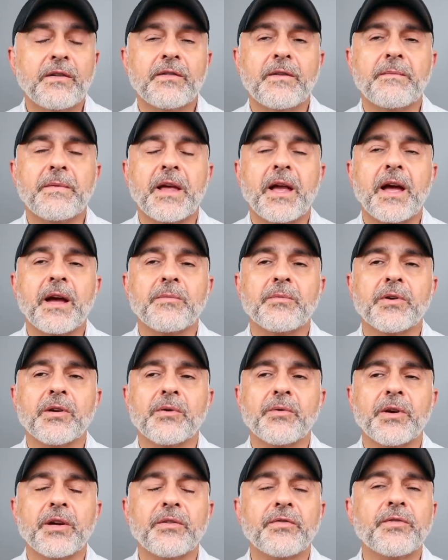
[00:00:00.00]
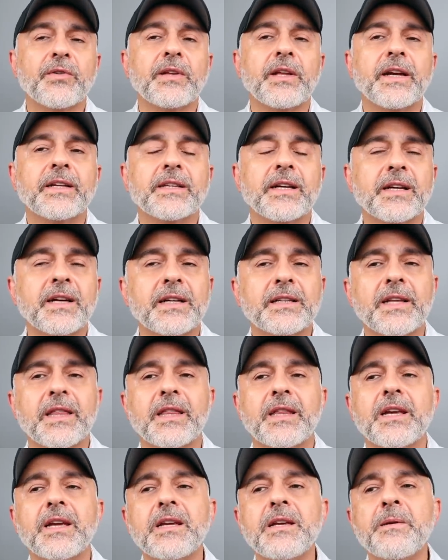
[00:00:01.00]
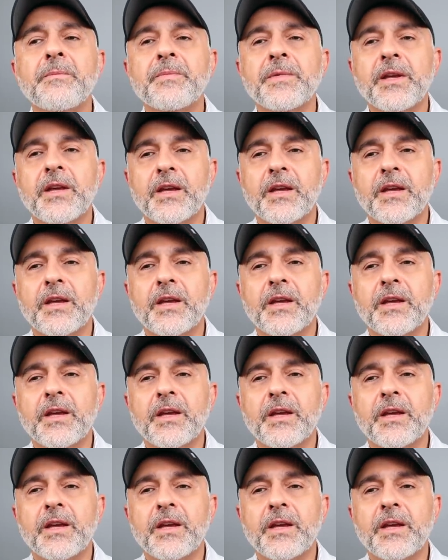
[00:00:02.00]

from the ambergris. If you like that kind of thing,